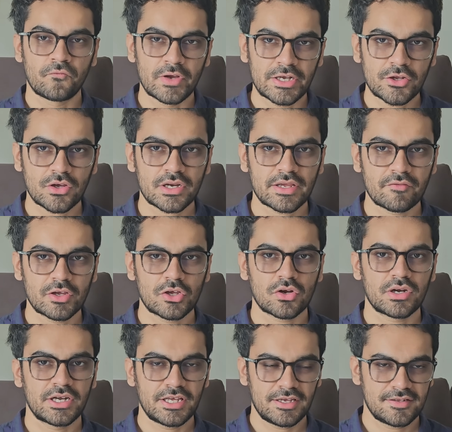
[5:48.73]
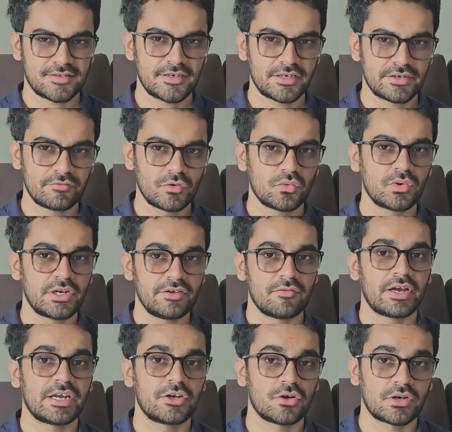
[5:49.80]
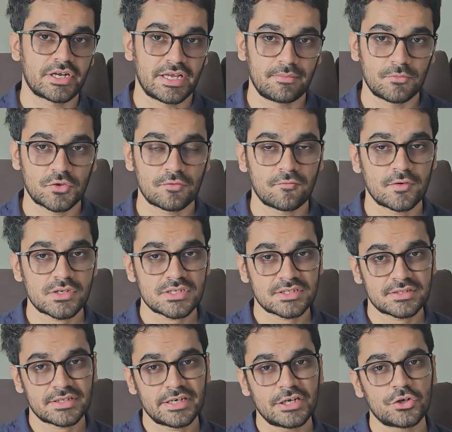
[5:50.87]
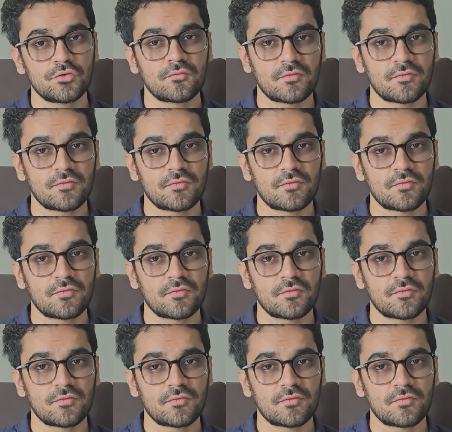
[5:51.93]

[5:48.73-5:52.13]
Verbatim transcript: when you are giving your DSA interview, divide your time. So, first three to